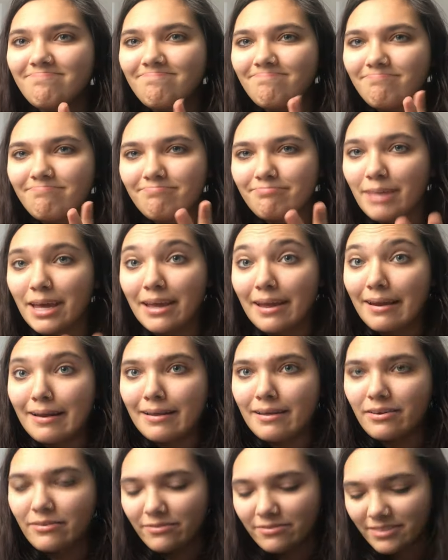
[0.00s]
make
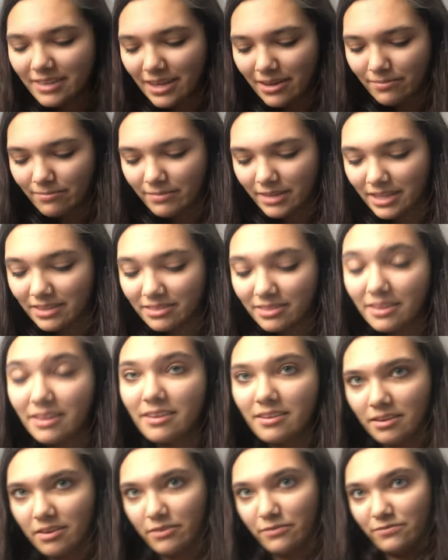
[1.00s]
any of them in
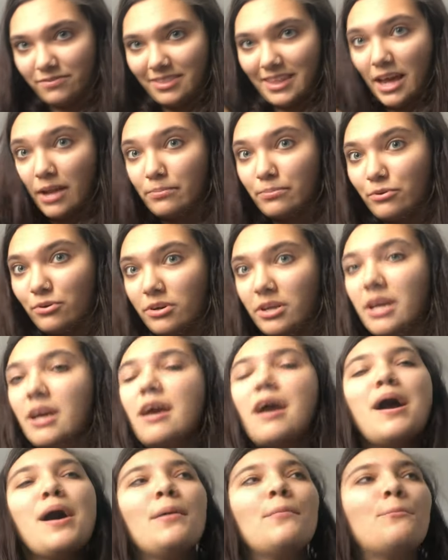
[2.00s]
of that book.
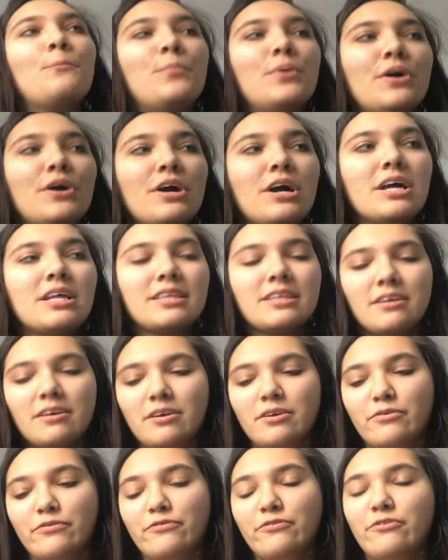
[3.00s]
But
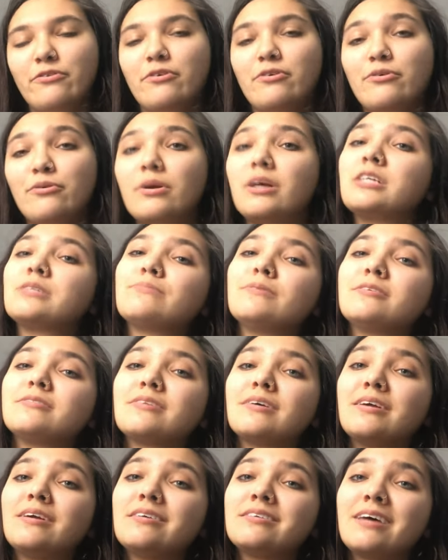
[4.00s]
for Christmas
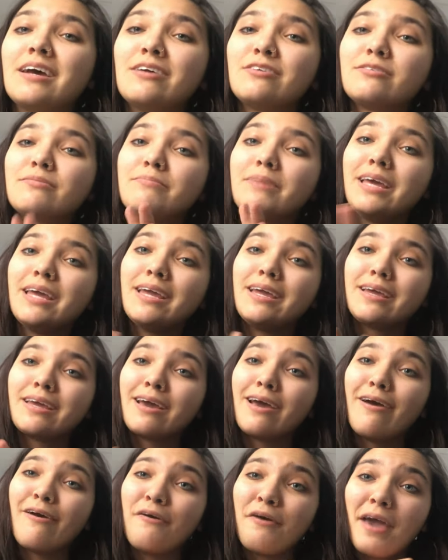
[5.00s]
I decided to make
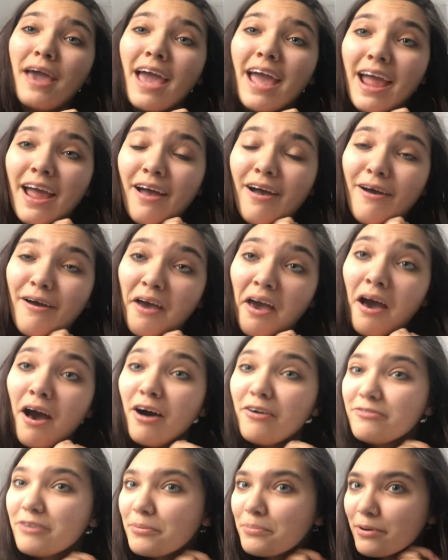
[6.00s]
a
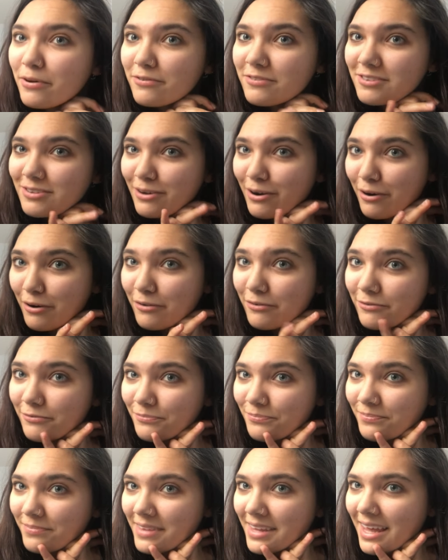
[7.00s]
Hufflepuff scarf
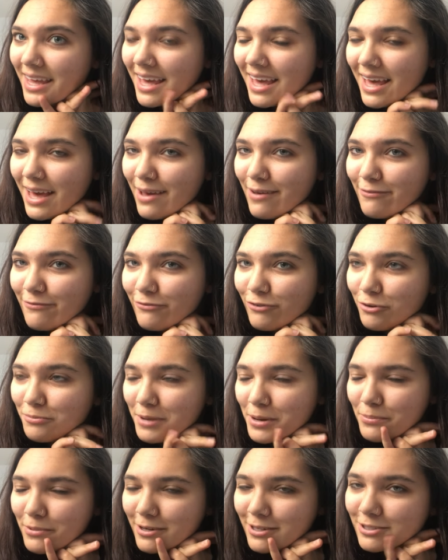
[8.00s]
for my
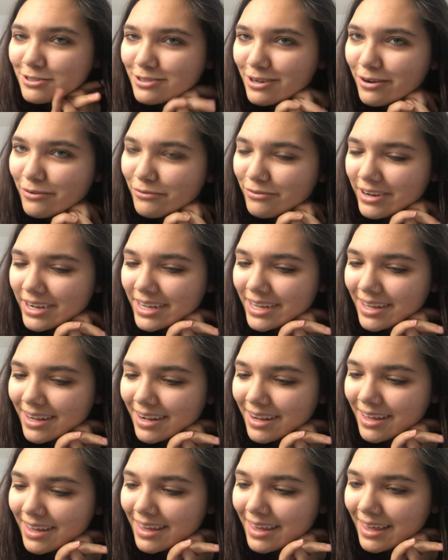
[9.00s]
brother's
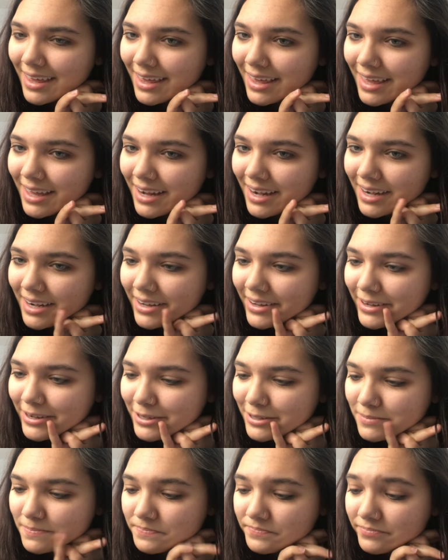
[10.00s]
girlfriend. And
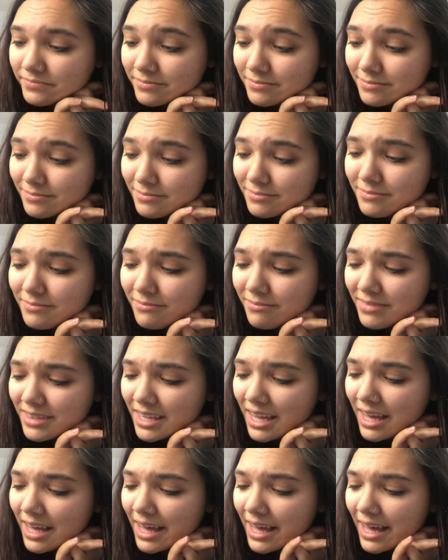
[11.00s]

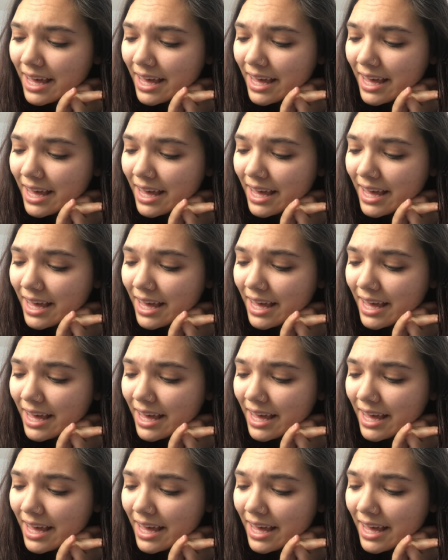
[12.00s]
I